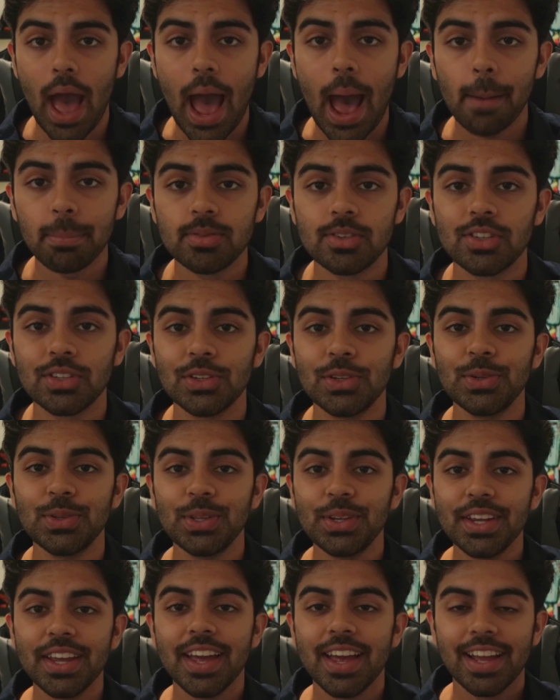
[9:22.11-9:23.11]

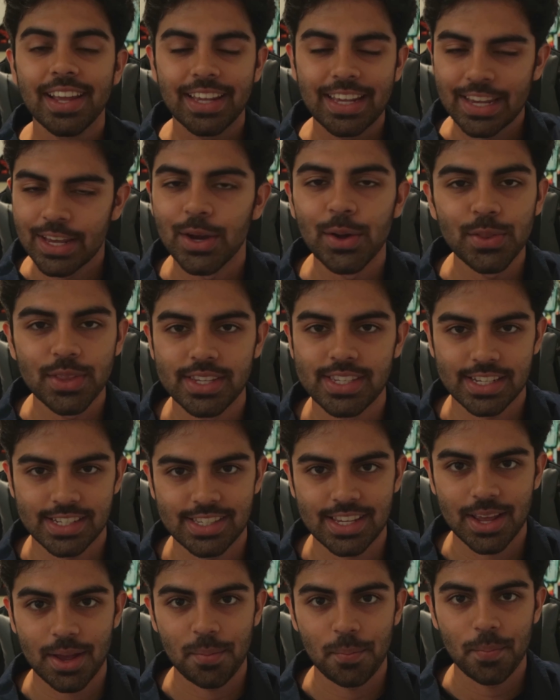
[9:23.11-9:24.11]
absolutely kill this exam.